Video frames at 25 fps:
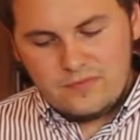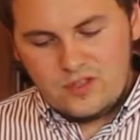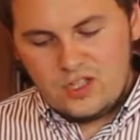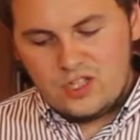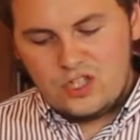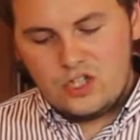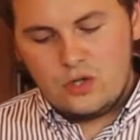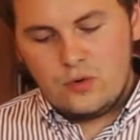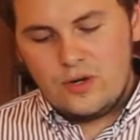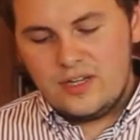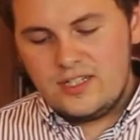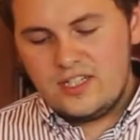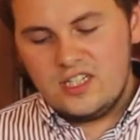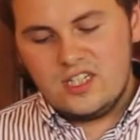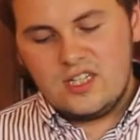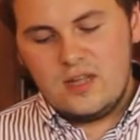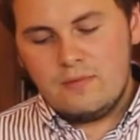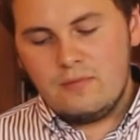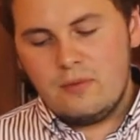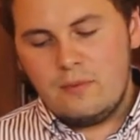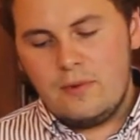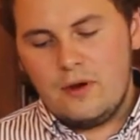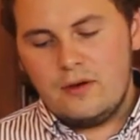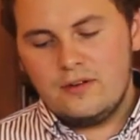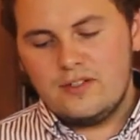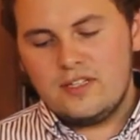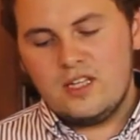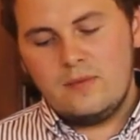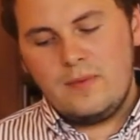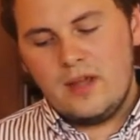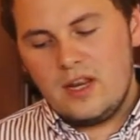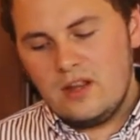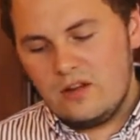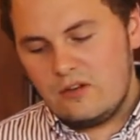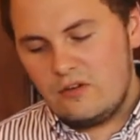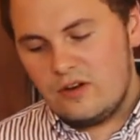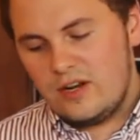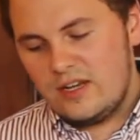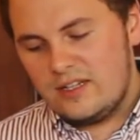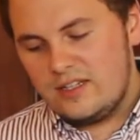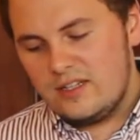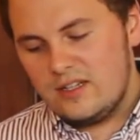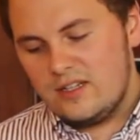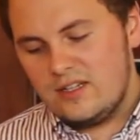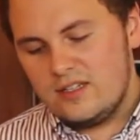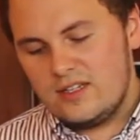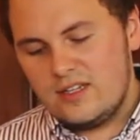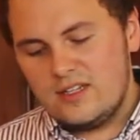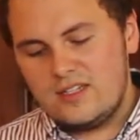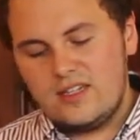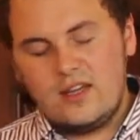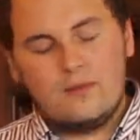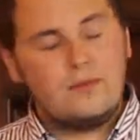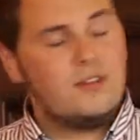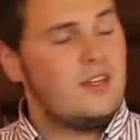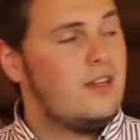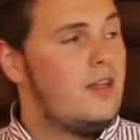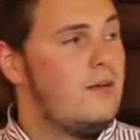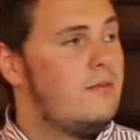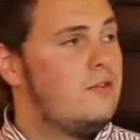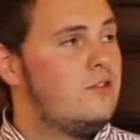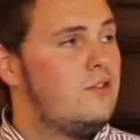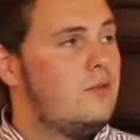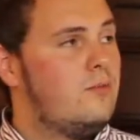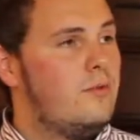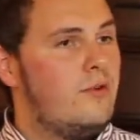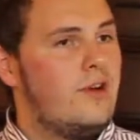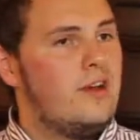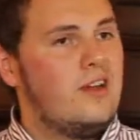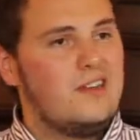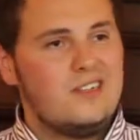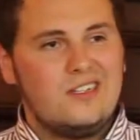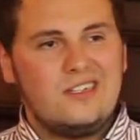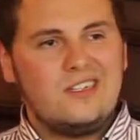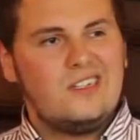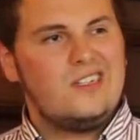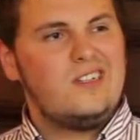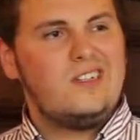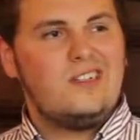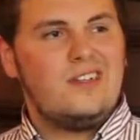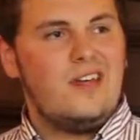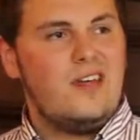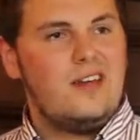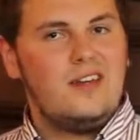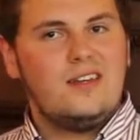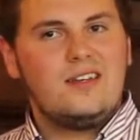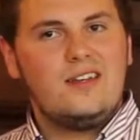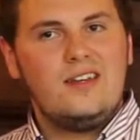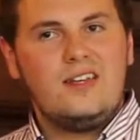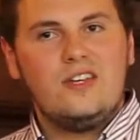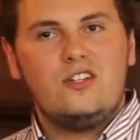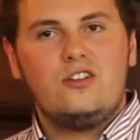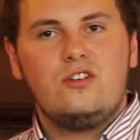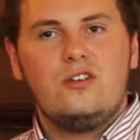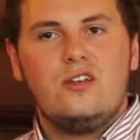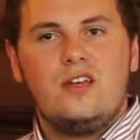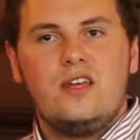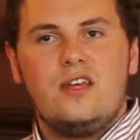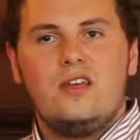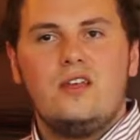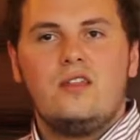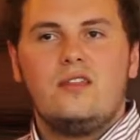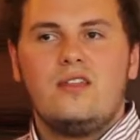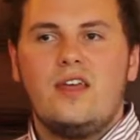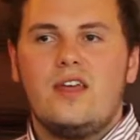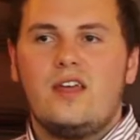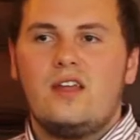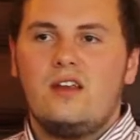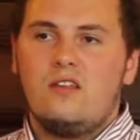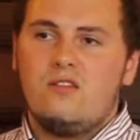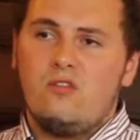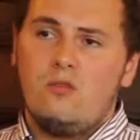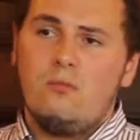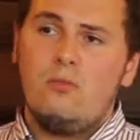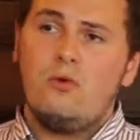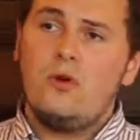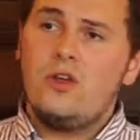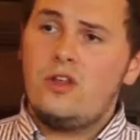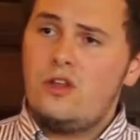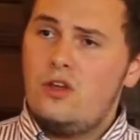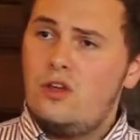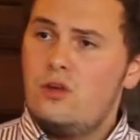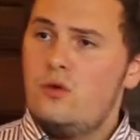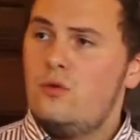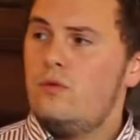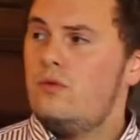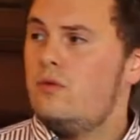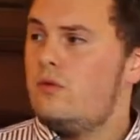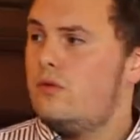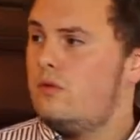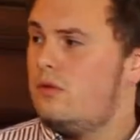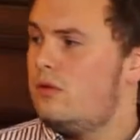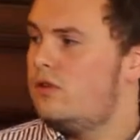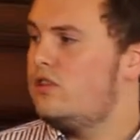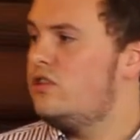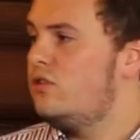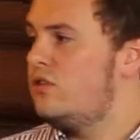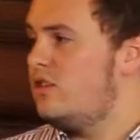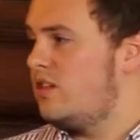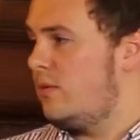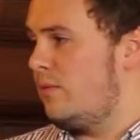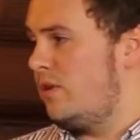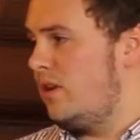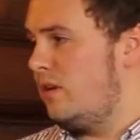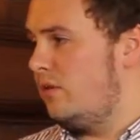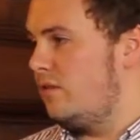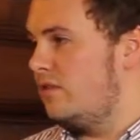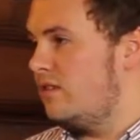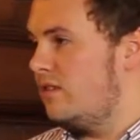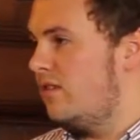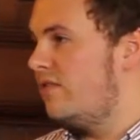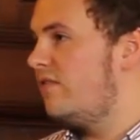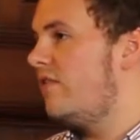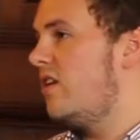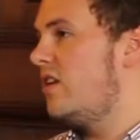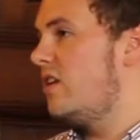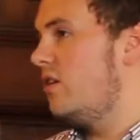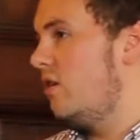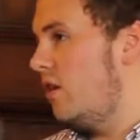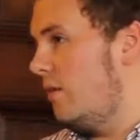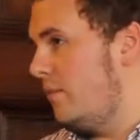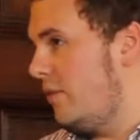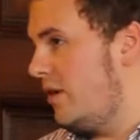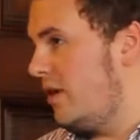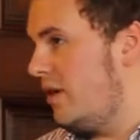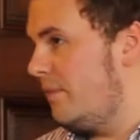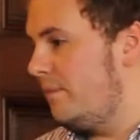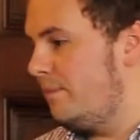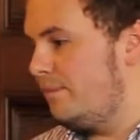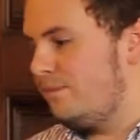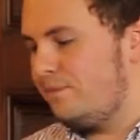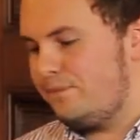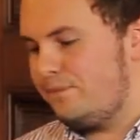The choice is then proposed to the meeting of creditors. It's up to them to appoint, as I just said. It's literally, they can either appoint you or choose someone else, a friendly IP.